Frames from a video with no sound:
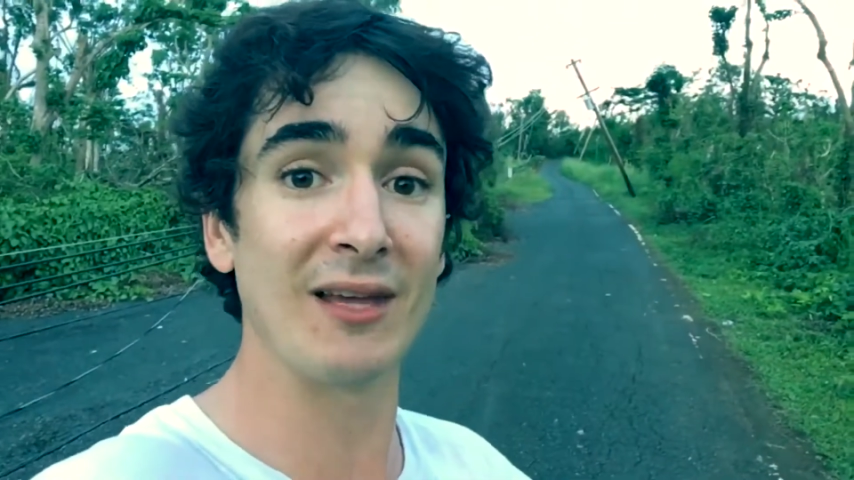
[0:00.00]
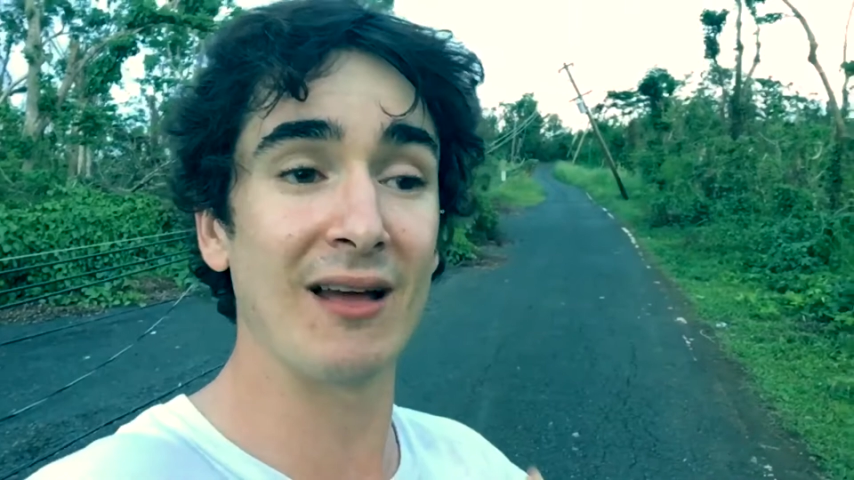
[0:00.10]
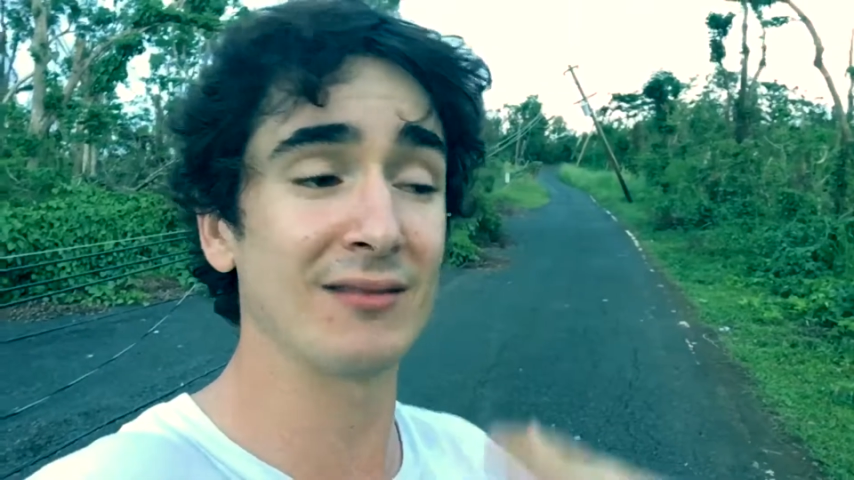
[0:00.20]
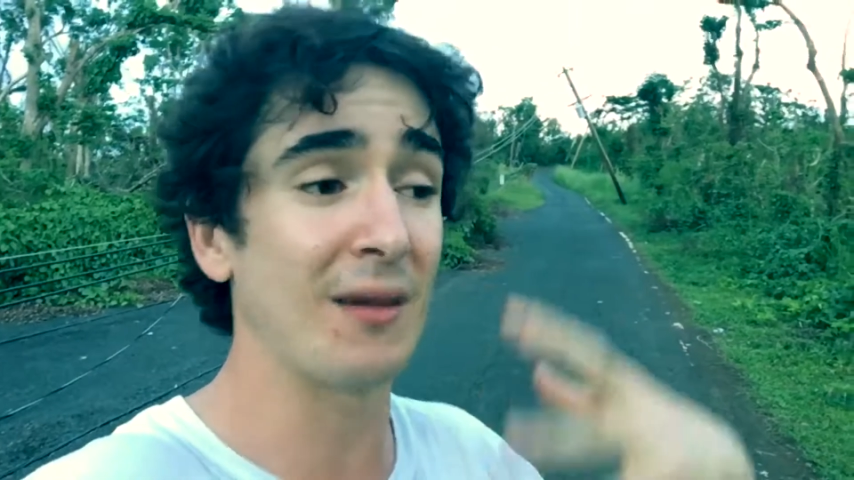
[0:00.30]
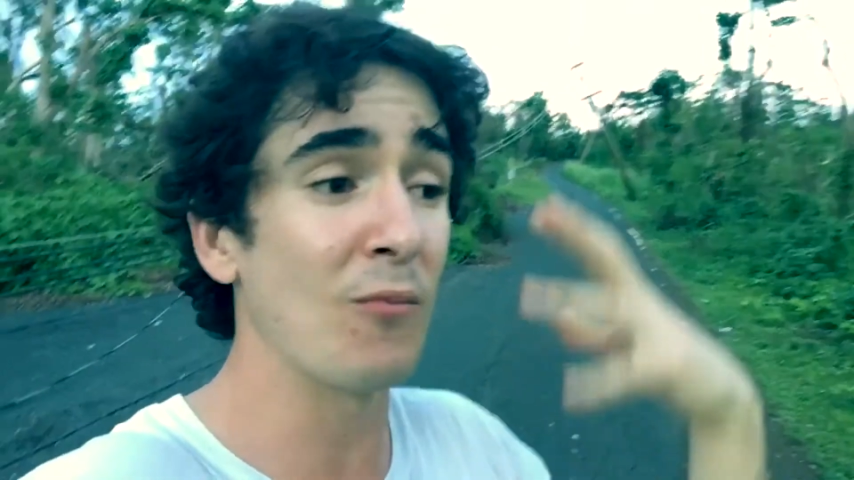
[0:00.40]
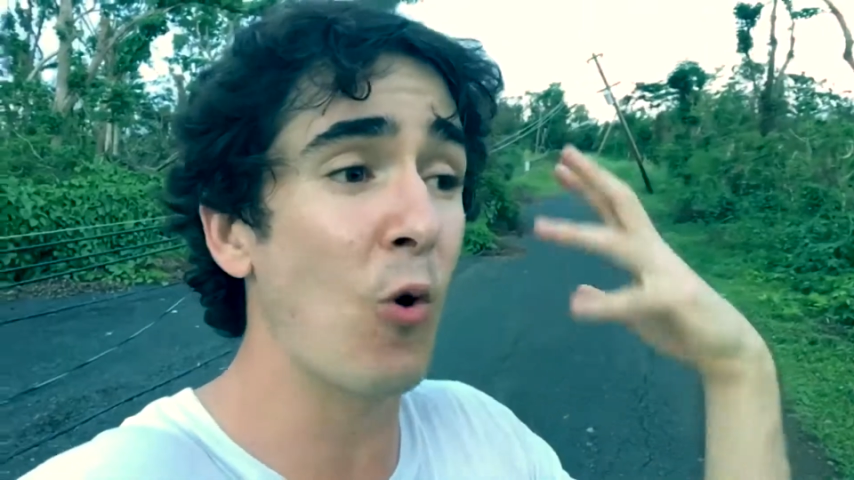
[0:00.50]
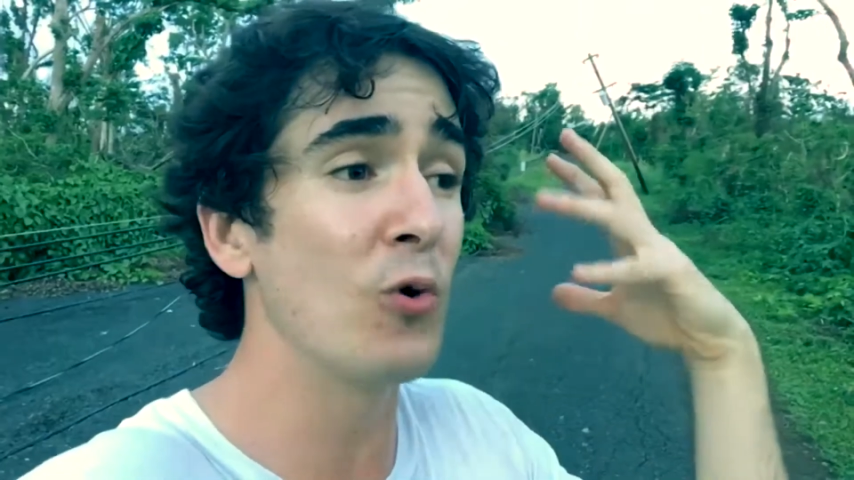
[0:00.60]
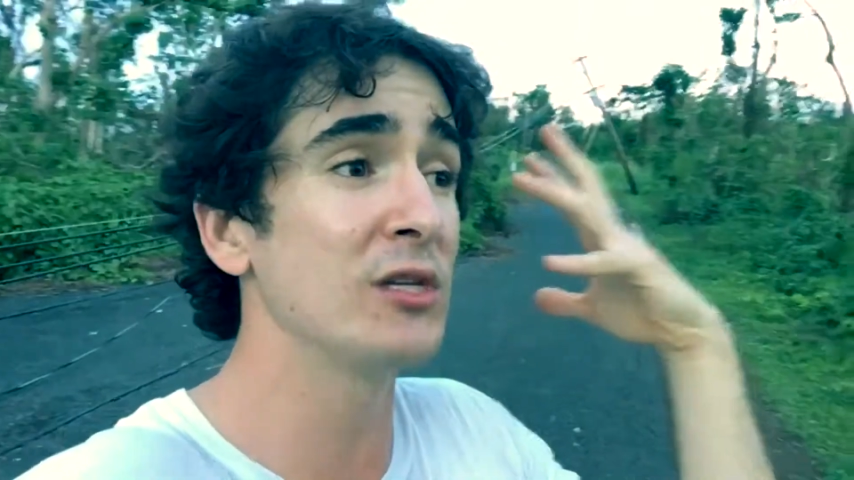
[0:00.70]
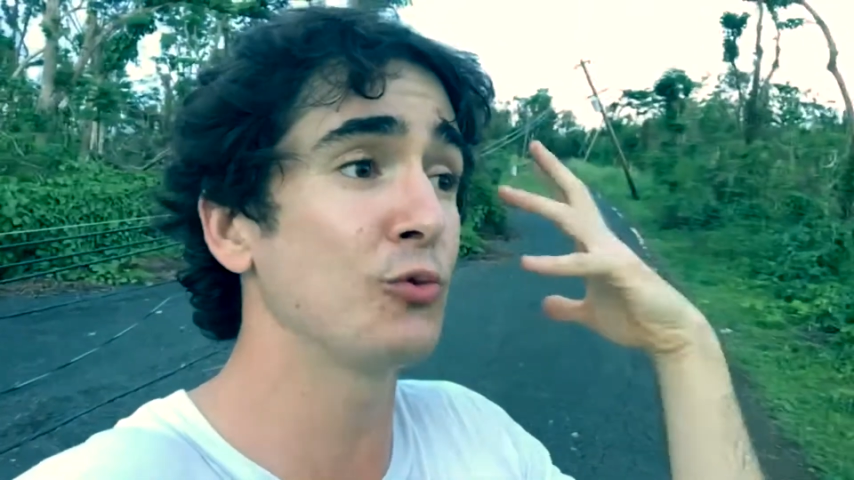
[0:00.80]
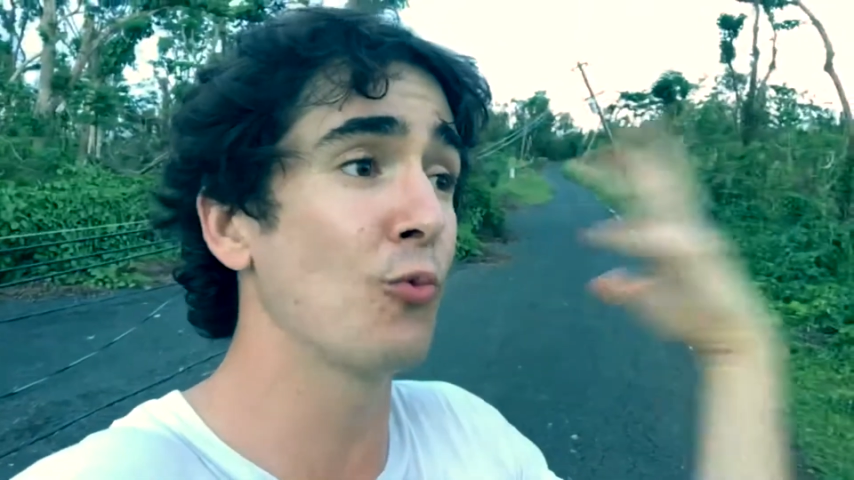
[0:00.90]
because I'm
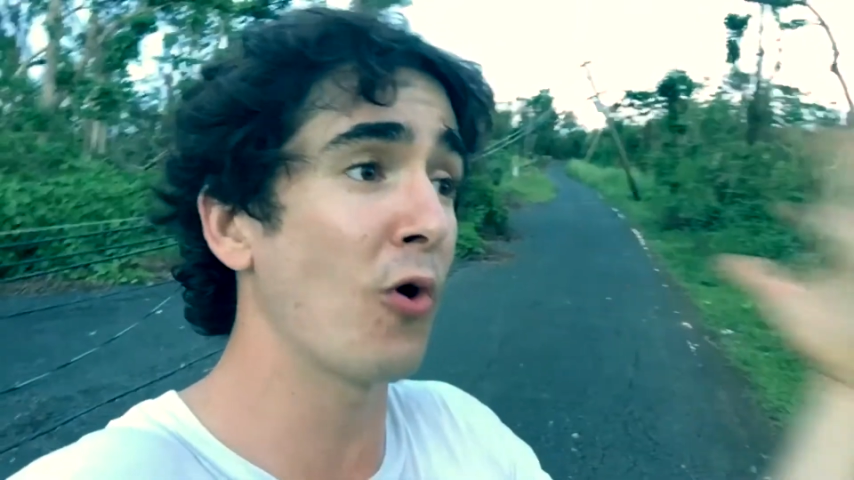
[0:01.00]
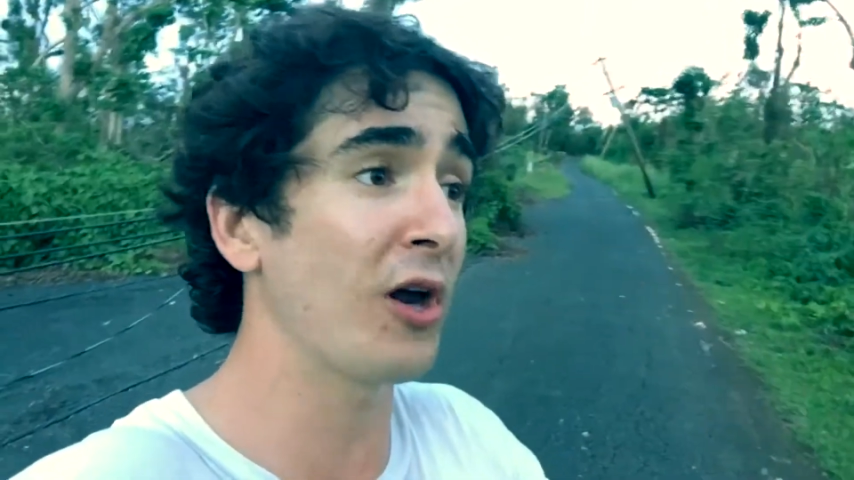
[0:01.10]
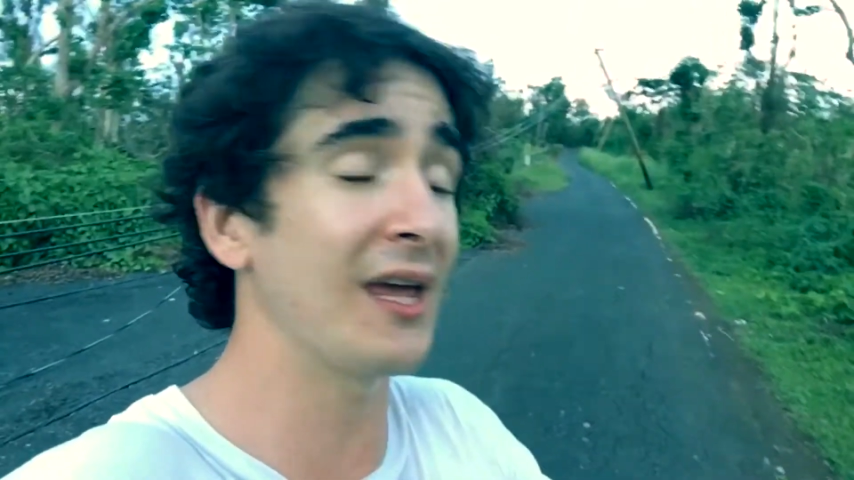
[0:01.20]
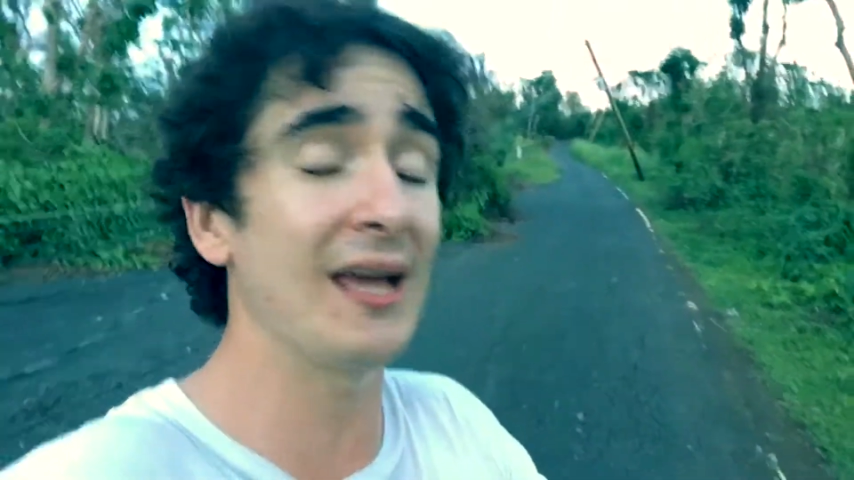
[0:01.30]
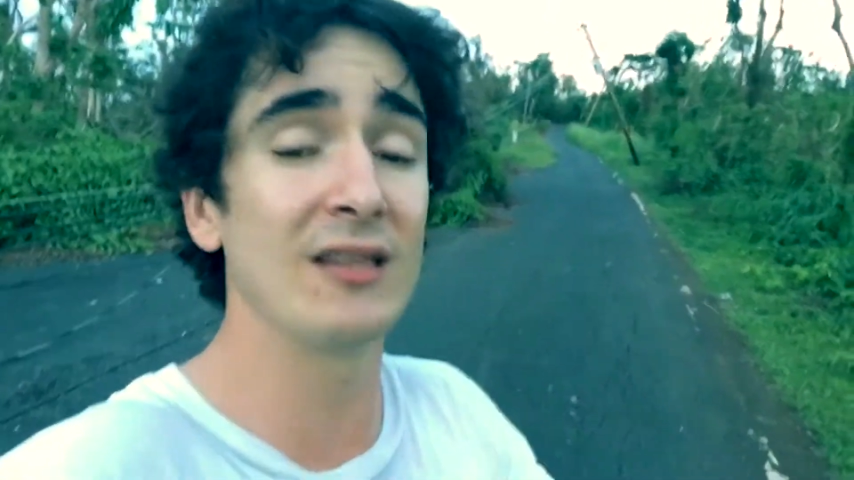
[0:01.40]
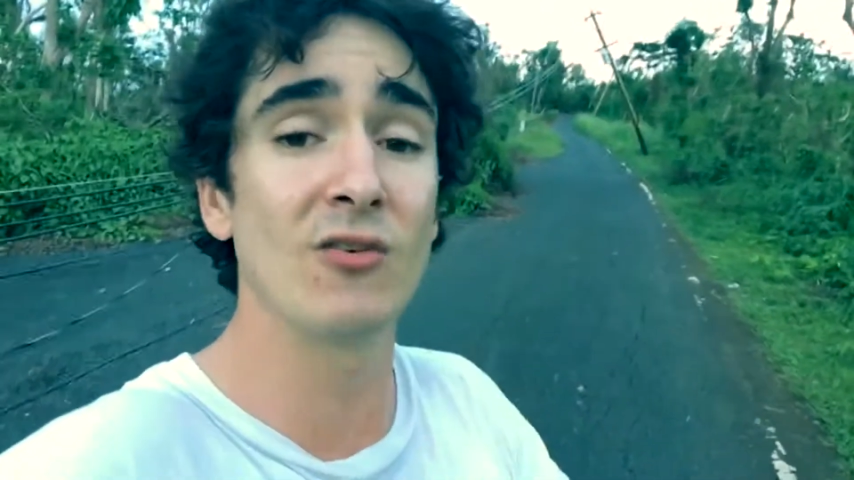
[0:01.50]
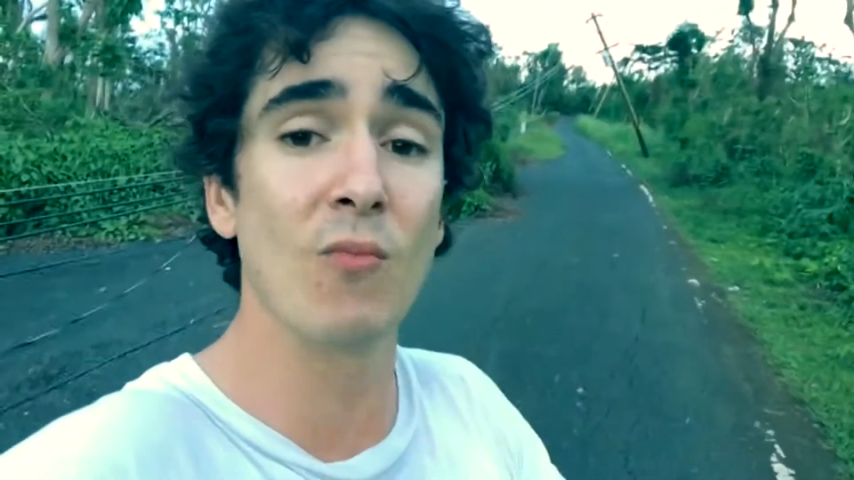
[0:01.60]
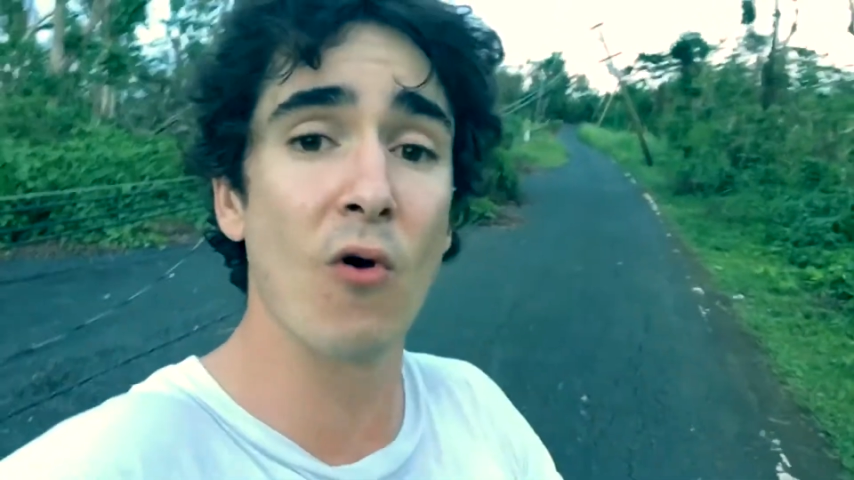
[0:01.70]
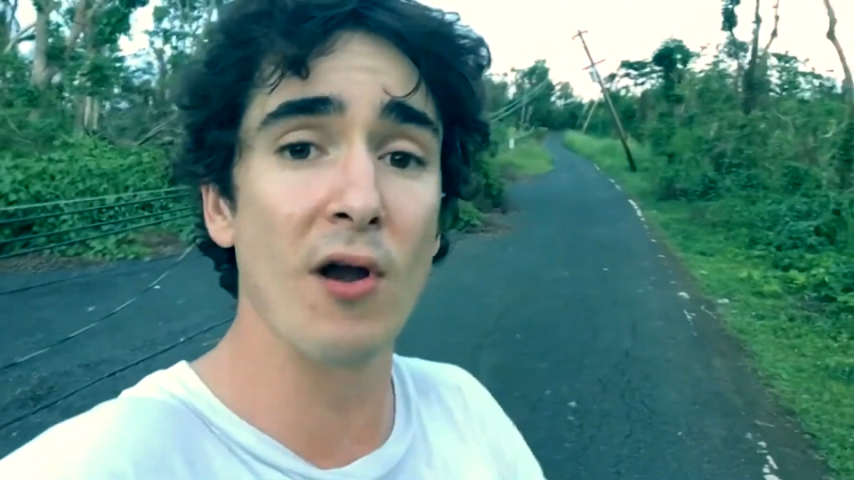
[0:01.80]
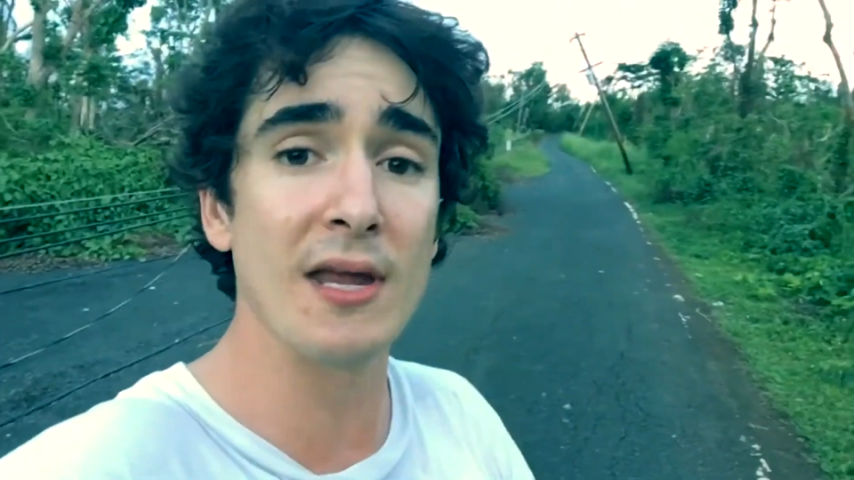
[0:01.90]
always working in the
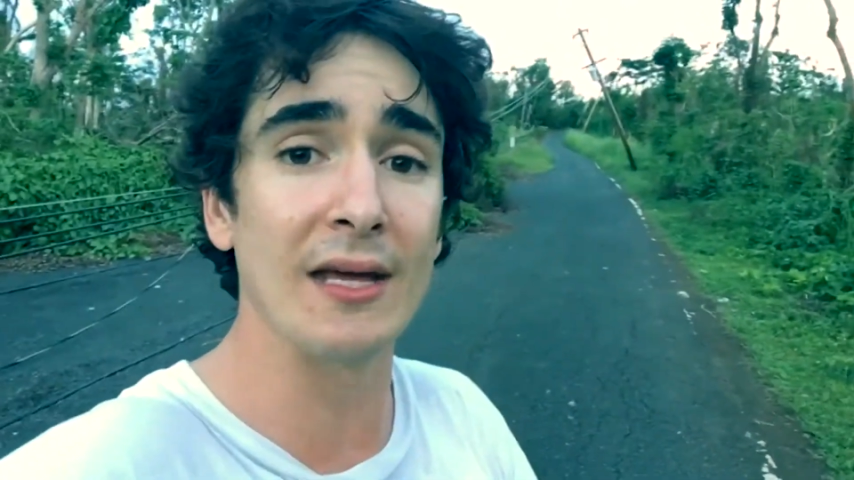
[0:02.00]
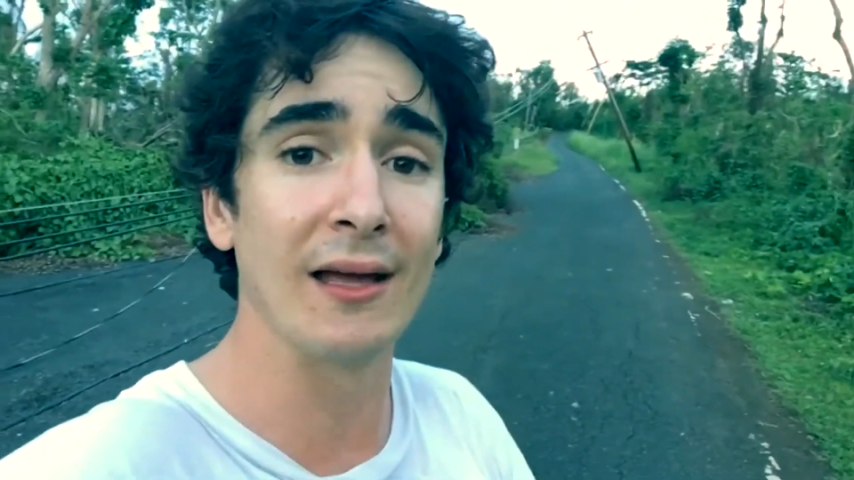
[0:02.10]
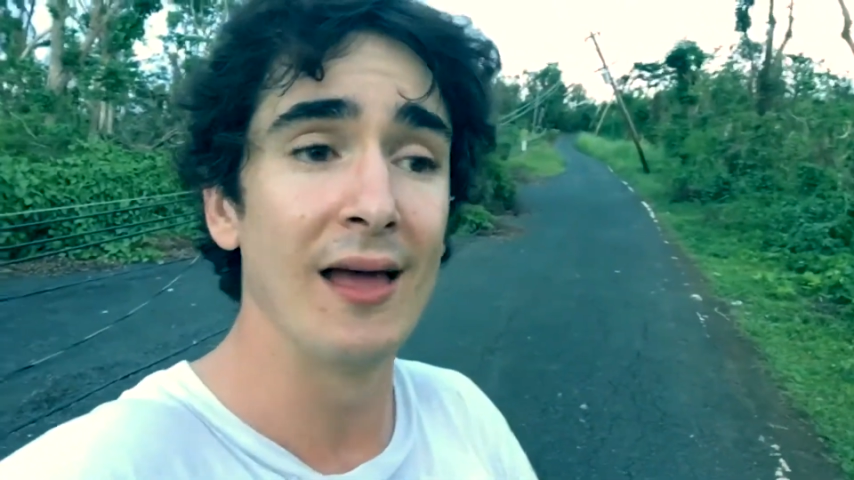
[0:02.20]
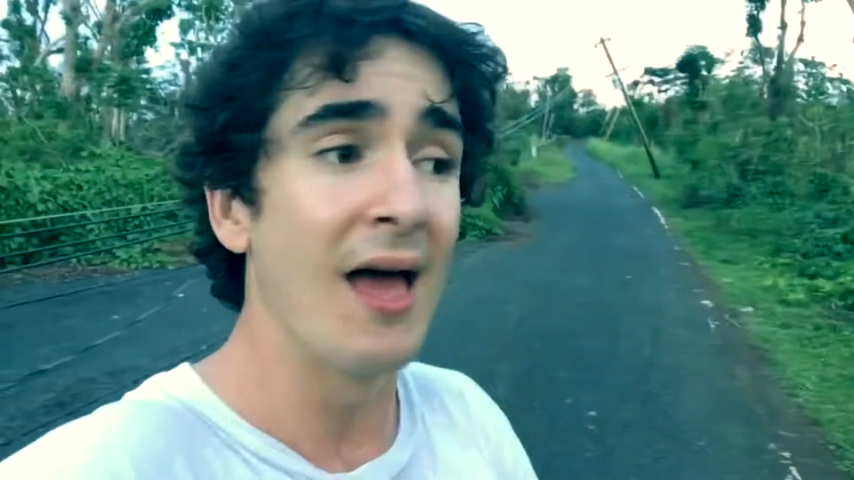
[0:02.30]
morning.